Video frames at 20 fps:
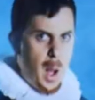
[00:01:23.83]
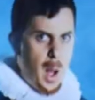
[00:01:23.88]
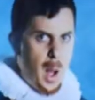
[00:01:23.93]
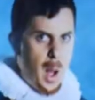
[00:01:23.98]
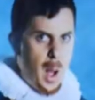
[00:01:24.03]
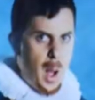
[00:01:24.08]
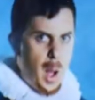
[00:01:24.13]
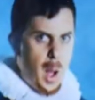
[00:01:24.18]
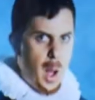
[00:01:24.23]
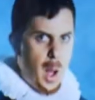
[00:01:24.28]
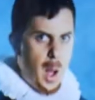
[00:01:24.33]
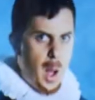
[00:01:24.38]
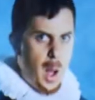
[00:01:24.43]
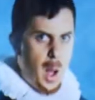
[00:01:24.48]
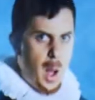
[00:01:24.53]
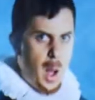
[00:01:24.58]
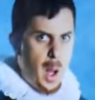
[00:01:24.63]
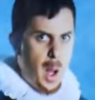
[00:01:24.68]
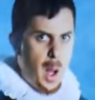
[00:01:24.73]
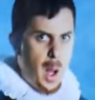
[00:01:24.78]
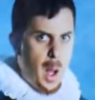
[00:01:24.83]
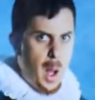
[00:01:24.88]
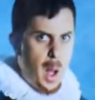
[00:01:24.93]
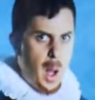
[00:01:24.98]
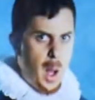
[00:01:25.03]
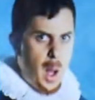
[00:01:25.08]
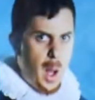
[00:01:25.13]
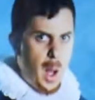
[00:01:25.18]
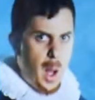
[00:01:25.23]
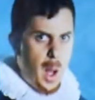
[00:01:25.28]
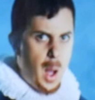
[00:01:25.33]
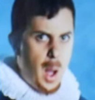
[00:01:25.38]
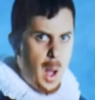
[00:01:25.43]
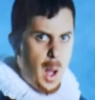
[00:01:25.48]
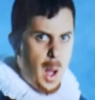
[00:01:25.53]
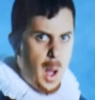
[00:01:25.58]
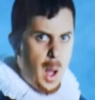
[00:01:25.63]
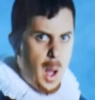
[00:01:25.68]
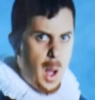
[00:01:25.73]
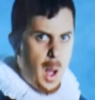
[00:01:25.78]

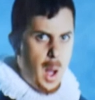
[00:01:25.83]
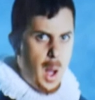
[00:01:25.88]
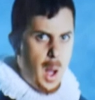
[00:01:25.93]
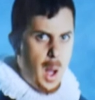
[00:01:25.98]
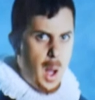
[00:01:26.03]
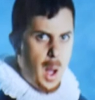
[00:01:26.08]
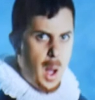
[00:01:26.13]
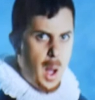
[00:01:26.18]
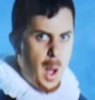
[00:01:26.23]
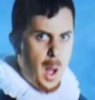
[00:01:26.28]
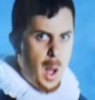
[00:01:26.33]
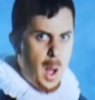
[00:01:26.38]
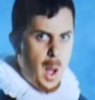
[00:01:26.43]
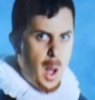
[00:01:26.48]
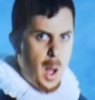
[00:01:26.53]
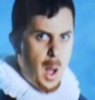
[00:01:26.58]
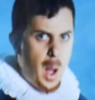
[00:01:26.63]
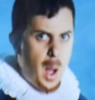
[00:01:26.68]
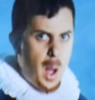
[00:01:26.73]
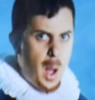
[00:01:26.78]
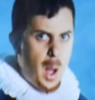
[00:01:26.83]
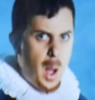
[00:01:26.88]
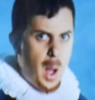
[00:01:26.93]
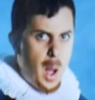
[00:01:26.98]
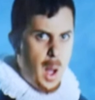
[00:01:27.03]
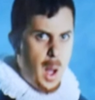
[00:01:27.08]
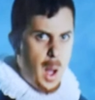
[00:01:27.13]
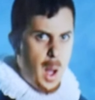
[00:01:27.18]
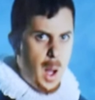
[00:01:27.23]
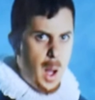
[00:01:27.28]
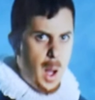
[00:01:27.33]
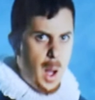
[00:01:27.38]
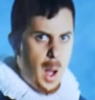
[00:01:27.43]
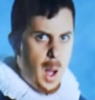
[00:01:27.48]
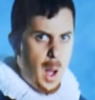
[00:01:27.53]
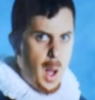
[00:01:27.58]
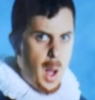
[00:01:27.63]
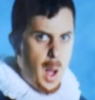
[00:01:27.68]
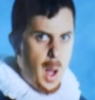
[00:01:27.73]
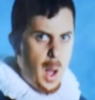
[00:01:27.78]

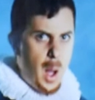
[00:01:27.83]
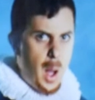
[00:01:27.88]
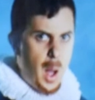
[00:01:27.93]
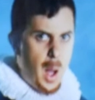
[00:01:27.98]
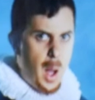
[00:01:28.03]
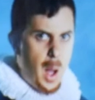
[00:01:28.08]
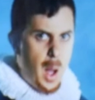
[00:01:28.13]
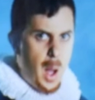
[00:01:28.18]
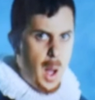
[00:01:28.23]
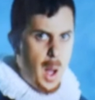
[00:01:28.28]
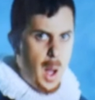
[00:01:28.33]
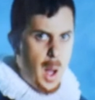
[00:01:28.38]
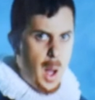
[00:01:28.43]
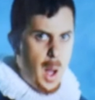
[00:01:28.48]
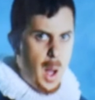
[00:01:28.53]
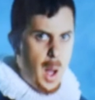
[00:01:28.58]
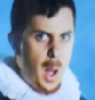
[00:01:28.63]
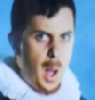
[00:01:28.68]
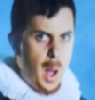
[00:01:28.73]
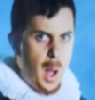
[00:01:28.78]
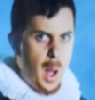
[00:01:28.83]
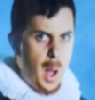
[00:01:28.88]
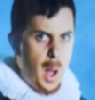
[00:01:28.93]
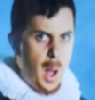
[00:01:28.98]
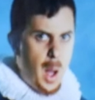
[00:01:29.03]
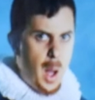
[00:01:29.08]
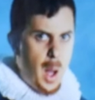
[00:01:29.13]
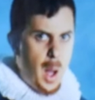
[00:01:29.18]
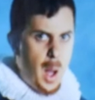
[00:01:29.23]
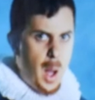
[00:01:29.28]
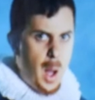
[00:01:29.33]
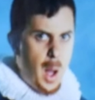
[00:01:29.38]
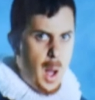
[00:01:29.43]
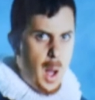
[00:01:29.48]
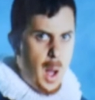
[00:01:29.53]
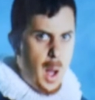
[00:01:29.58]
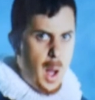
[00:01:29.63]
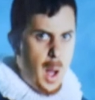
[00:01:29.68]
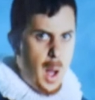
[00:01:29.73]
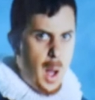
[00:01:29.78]

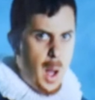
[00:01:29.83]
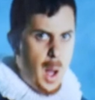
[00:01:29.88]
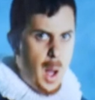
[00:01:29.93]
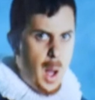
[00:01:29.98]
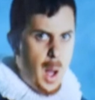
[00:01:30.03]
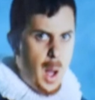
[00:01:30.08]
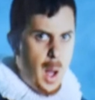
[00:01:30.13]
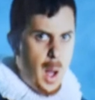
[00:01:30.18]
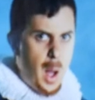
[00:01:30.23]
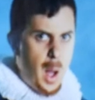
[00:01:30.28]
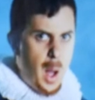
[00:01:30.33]
This person isn't speaking.